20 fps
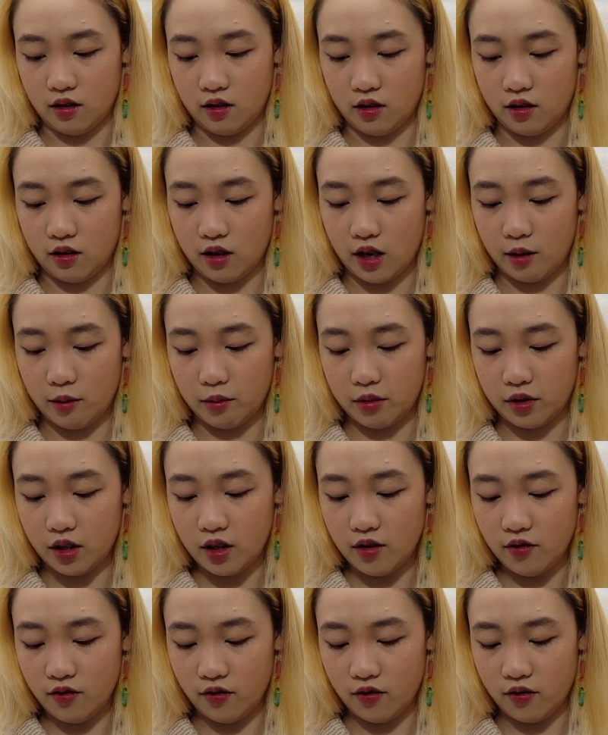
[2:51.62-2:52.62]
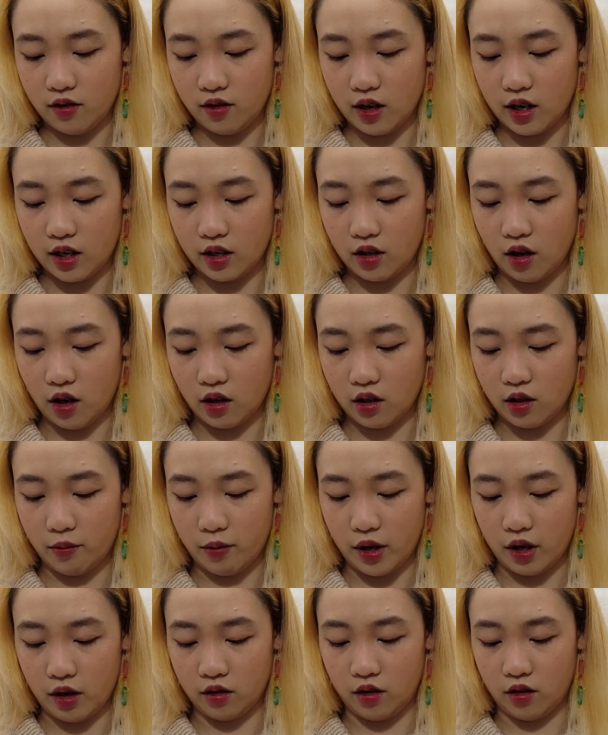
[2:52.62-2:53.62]
I believe I talked
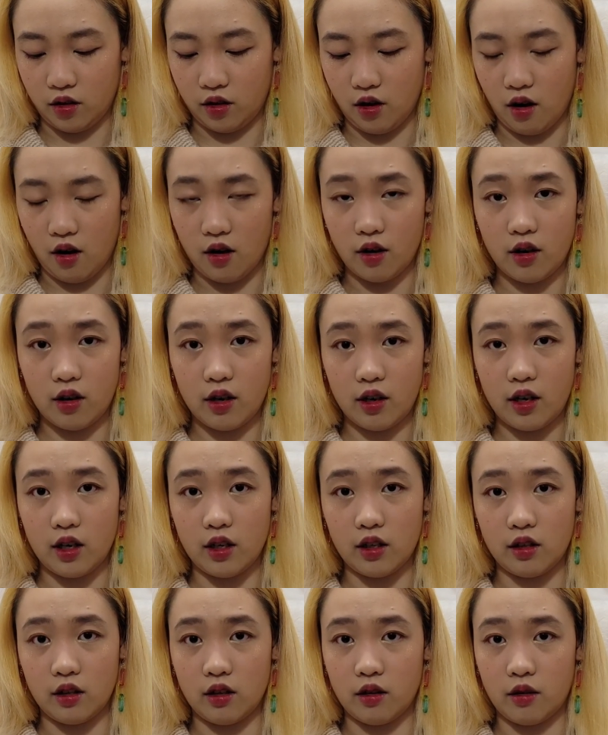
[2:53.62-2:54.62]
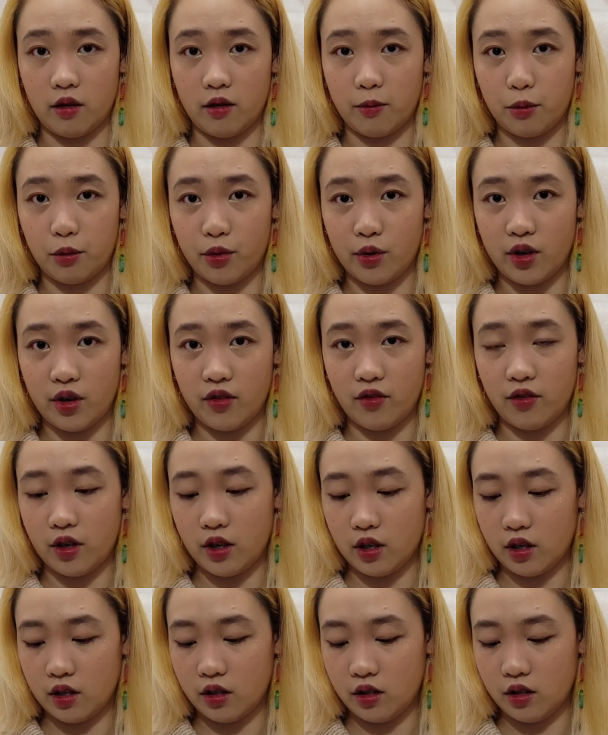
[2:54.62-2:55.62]
about the yarn in the
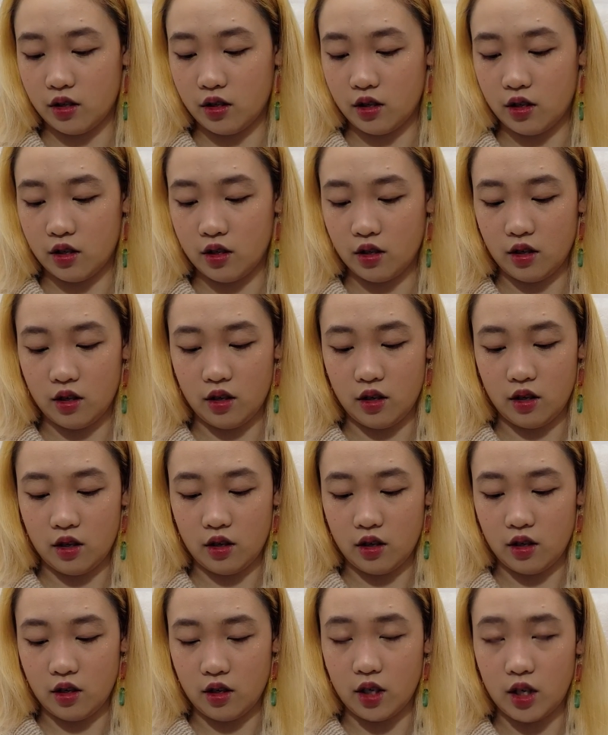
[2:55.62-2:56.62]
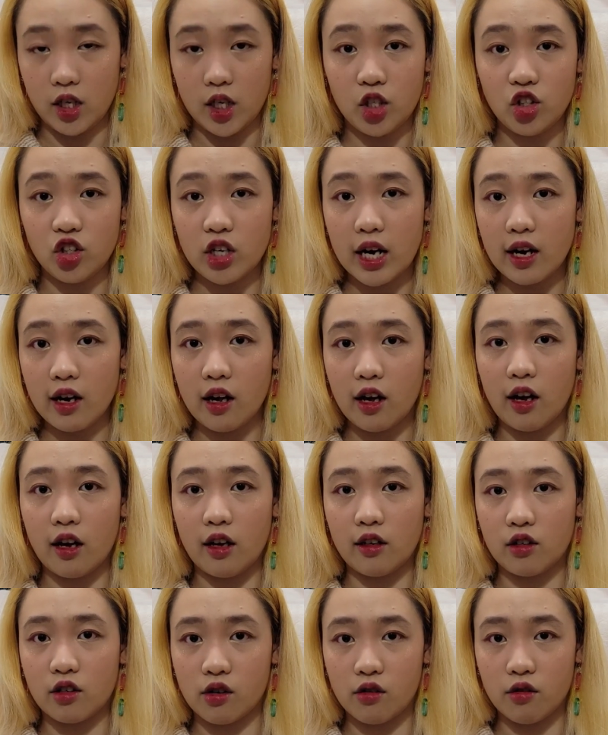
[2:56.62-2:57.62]
previous knitting chat.
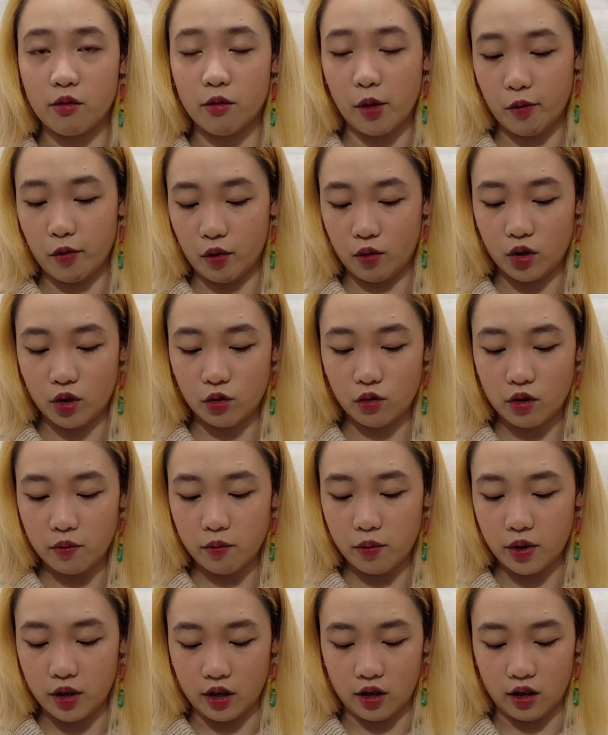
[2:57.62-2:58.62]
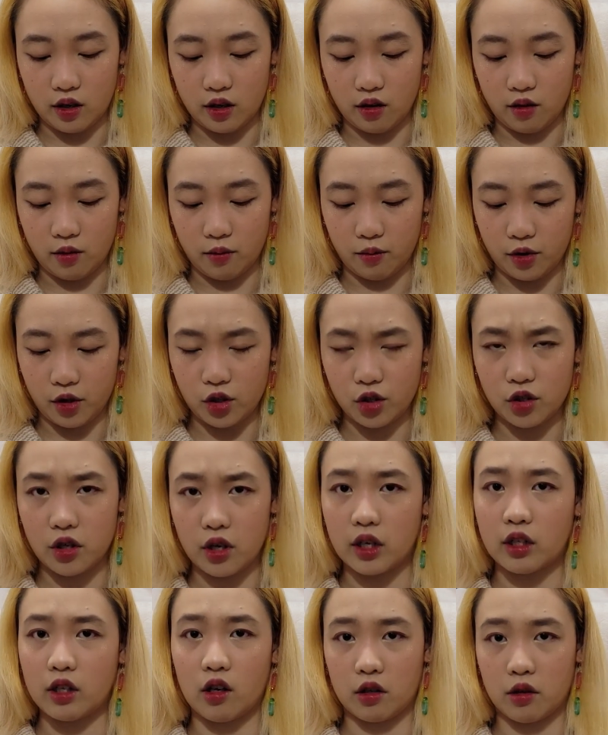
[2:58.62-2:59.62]
I don't remember which one, but I'm pretty sure
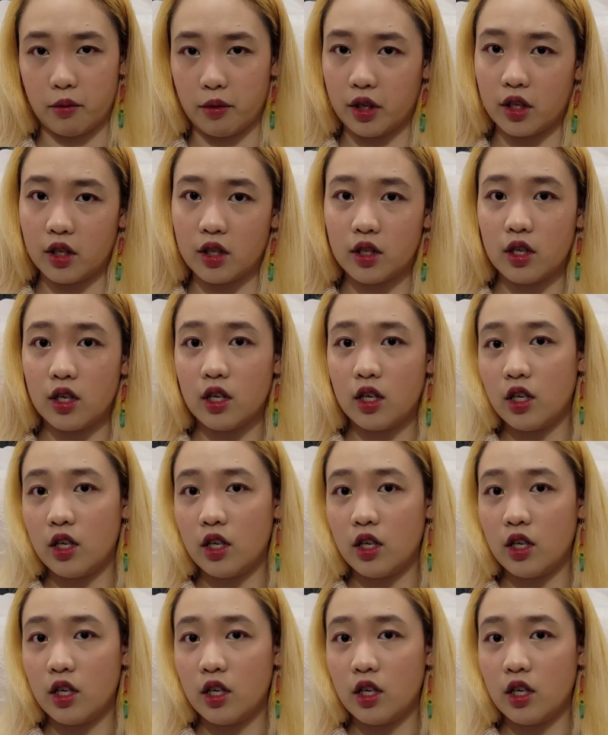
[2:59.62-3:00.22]
I talked about it.